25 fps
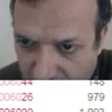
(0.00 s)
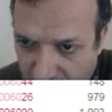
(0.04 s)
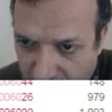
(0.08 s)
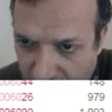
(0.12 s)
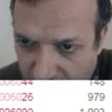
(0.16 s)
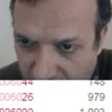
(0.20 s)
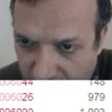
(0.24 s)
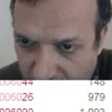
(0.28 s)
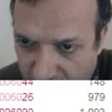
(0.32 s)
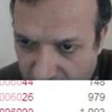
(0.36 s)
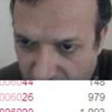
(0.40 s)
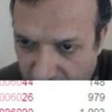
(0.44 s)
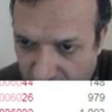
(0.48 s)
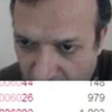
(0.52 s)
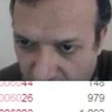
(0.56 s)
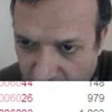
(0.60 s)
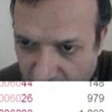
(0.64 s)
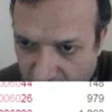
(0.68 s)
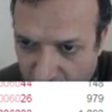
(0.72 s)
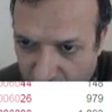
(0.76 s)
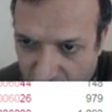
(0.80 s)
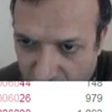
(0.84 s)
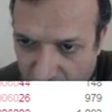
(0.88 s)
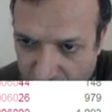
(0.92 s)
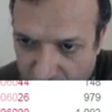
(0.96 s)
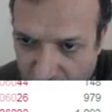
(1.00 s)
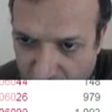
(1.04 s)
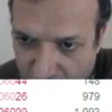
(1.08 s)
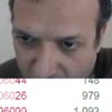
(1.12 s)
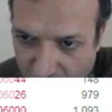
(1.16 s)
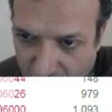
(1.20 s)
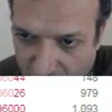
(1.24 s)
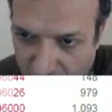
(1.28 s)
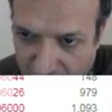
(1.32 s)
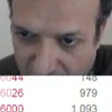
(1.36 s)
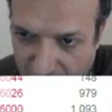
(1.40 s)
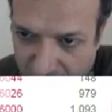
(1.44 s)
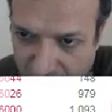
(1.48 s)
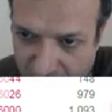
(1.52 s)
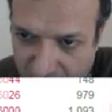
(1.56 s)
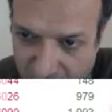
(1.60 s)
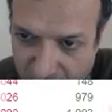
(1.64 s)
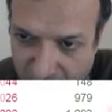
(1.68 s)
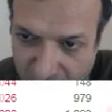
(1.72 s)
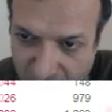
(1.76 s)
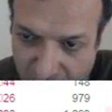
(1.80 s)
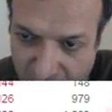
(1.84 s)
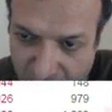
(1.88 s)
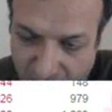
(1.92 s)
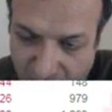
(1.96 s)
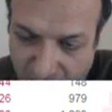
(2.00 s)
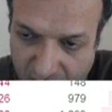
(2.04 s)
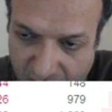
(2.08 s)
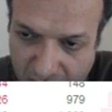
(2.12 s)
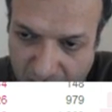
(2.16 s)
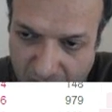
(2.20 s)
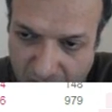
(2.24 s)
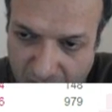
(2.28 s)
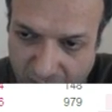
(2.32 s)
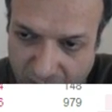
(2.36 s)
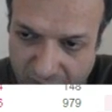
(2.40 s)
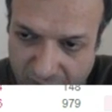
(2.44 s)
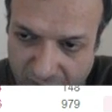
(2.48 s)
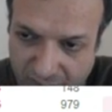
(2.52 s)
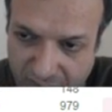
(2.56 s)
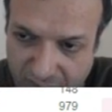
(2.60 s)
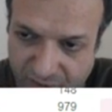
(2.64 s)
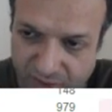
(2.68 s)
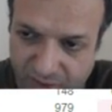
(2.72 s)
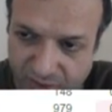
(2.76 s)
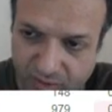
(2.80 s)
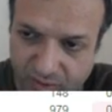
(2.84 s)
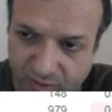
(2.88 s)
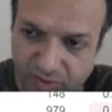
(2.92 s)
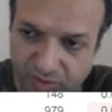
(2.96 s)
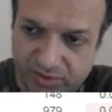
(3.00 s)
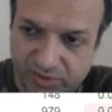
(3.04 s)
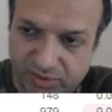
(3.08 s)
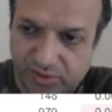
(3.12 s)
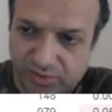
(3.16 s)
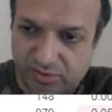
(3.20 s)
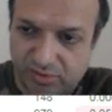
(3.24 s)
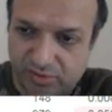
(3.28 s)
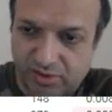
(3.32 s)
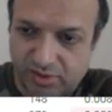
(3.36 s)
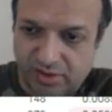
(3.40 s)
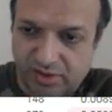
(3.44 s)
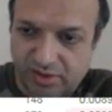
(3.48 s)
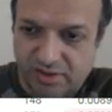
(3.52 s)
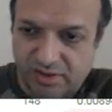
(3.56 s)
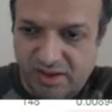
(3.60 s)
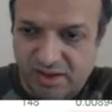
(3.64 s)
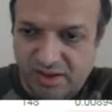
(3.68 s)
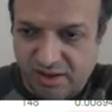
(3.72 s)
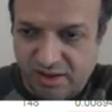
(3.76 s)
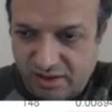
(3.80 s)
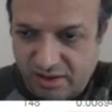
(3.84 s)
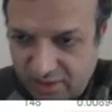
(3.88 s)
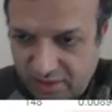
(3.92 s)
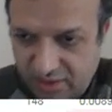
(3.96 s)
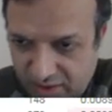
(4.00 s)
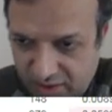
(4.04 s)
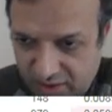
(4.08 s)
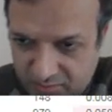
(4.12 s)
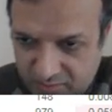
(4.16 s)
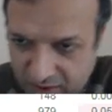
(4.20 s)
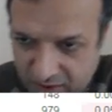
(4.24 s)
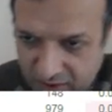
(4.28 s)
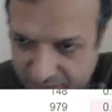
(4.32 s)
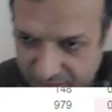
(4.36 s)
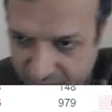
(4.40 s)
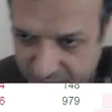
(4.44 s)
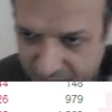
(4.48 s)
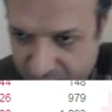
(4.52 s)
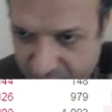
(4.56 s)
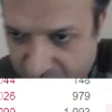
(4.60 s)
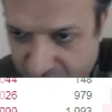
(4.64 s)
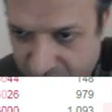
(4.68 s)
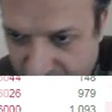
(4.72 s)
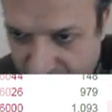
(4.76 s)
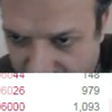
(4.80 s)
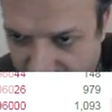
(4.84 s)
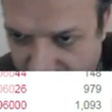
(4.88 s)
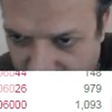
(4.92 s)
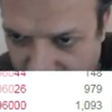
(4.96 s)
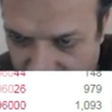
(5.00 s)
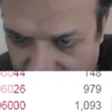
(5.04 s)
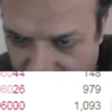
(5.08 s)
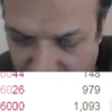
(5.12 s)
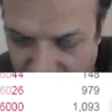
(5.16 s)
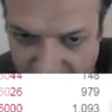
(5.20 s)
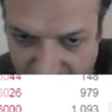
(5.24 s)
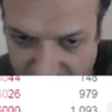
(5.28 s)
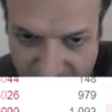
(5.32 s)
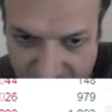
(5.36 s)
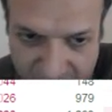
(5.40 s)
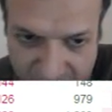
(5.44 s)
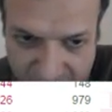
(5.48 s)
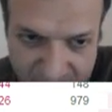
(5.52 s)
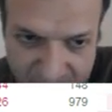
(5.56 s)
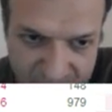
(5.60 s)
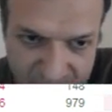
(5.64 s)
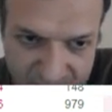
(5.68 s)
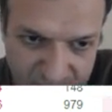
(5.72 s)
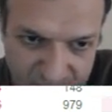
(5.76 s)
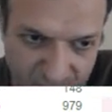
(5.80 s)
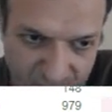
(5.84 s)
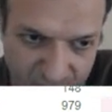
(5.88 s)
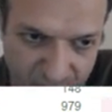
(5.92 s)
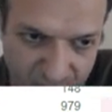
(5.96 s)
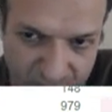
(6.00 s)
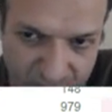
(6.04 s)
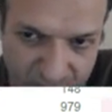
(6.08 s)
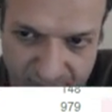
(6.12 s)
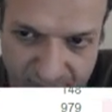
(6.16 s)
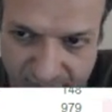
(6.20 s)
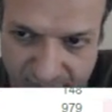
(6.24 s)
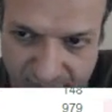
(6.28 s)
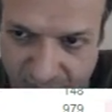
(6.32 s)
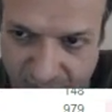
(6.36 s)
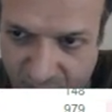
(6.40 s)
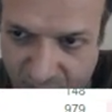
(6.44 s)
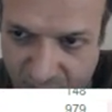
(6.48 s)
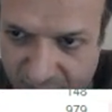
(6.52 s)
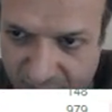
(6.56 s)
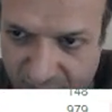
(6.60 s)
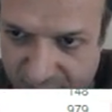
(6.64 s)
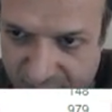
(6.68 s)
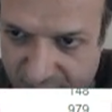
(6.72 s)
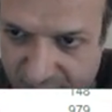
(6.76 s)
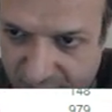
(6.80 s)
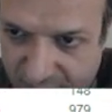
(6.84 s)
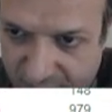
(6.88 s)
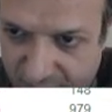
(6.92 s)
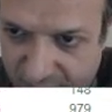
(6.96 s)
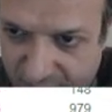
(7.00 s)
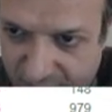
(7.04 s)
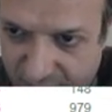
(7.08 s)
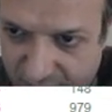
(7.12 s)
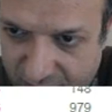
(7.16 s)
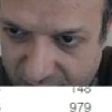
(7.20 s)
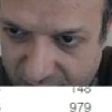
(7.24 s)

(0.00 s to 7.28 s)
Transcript: So I put the power led, uh, power ledger also in uh, in my favorite. So if I want to see